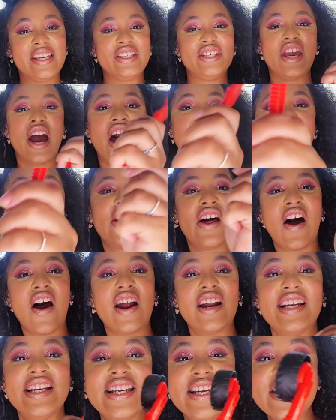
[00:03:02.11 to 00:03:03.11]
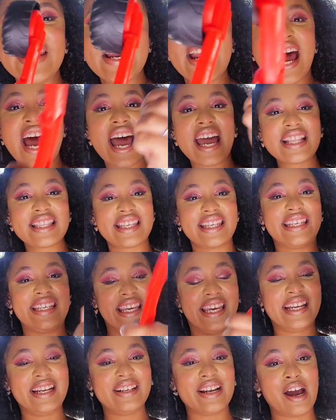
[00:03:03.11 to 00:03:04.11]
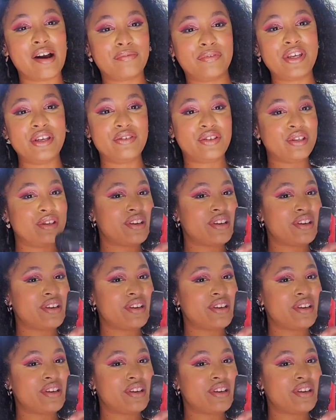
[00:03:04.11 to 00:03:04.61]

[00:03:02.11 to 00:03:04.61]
getting off YouTube.